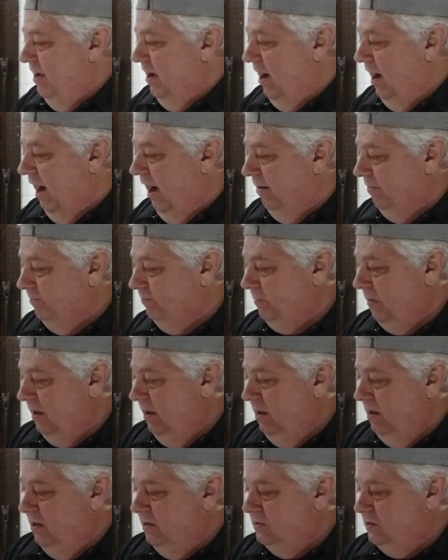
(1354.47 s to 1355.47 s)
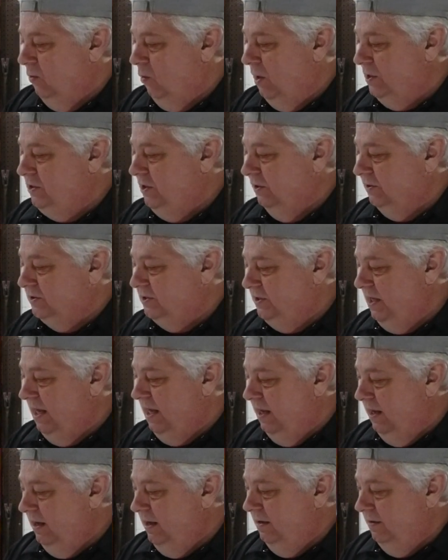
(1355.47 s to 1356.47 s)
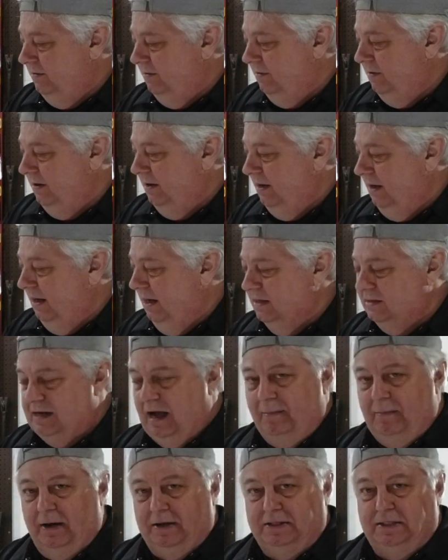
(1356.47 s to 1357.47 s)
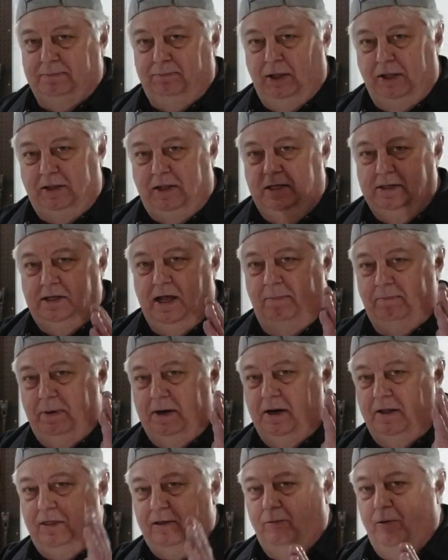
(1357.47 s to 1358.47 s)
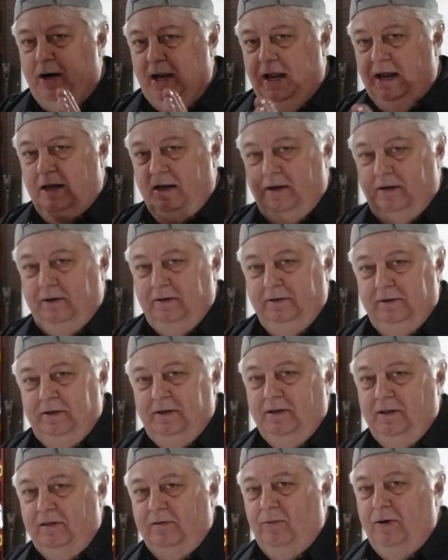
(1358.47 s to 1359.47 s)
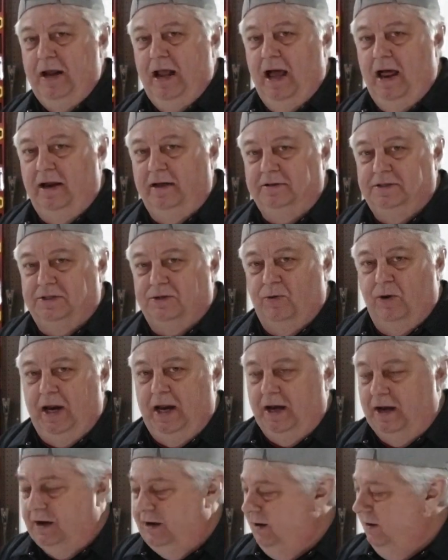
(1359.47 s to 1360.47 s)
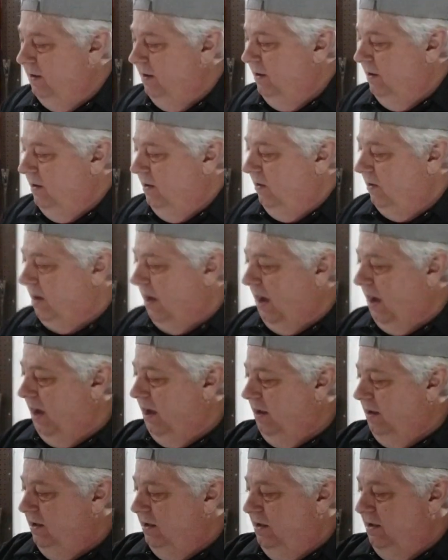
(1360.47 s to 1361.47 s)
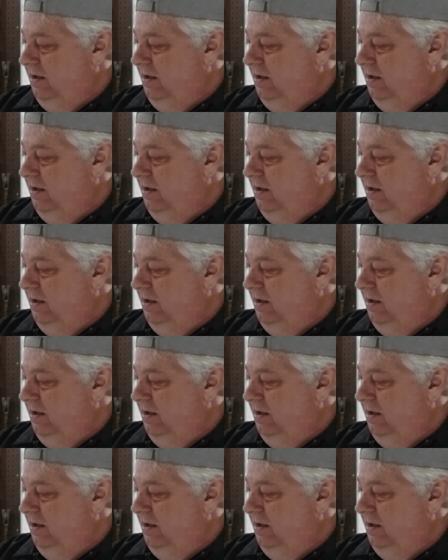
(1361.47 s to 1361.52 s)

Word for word: Um, so what you'll see is I'm gonna split these up into three, three on a screen, okay?